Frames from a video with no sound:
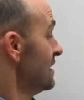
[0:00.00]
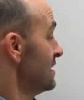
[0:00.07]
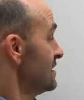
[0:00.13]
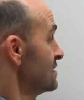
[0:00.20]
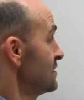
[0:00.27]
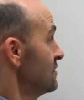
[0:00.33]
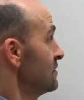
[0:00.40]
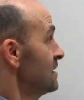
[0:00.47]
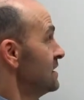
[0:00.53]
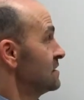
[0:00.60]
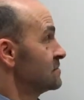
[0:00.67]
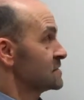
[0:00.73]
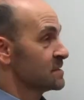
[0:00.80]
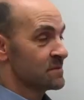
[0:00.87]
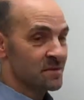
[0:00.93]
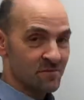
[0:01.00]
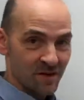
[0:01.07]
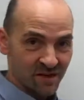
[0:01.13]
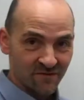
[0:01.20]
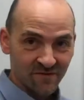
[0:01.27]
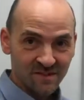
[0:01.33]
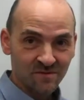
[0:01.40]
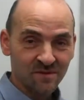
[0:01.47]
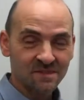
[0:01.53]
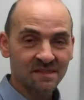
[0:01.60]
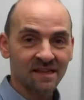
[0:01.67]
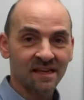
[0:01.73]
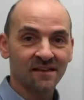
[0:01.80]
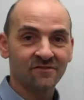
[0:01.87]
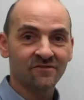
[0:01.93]
So some of the benefits, once
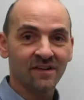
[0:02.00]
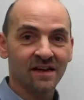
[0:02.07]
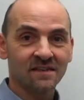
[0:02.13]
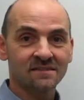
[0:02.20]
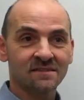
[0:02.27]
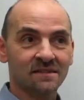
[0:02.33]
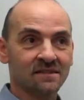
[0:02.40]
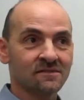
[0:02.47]
again, of fasting.